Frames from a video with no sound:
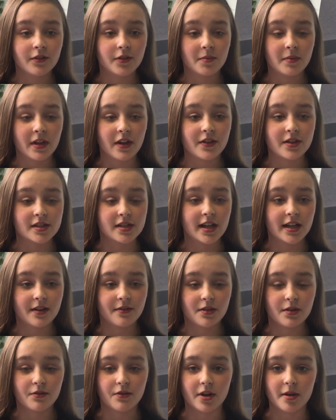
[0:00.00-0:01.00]
From the other side
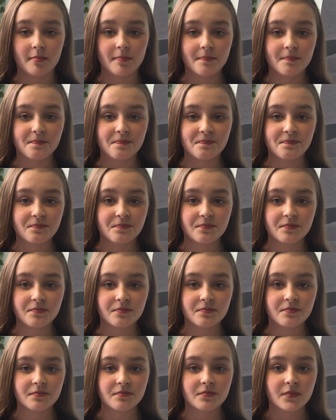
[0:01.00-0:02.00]
of the room,
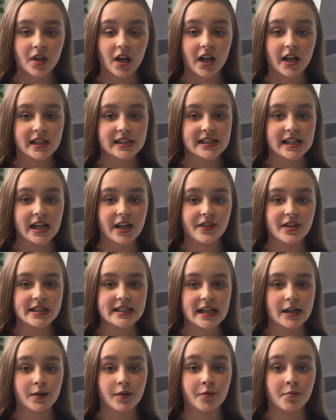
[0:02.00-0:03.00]
I could hear the
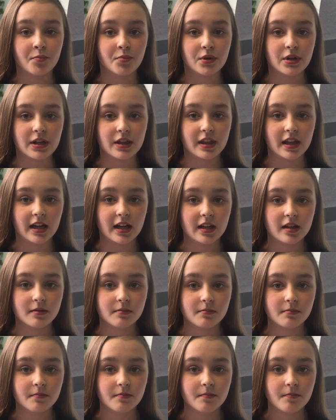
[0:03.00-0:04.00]
sound of breathing.
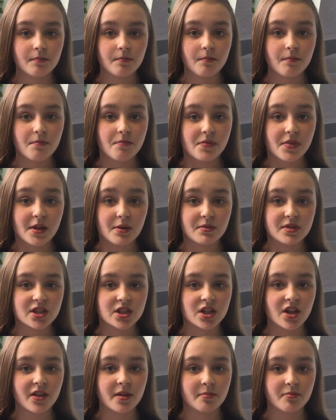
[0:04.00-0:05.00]
There was
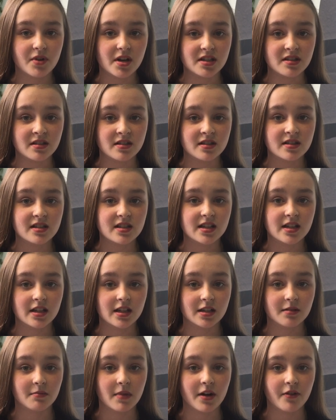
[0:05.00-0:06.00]
another presence
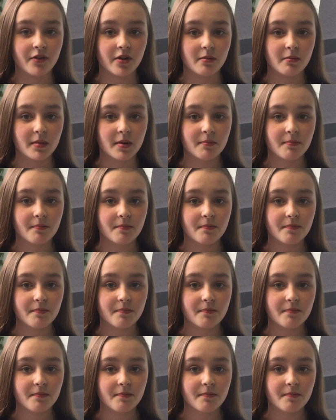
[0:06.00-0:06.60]
in my room.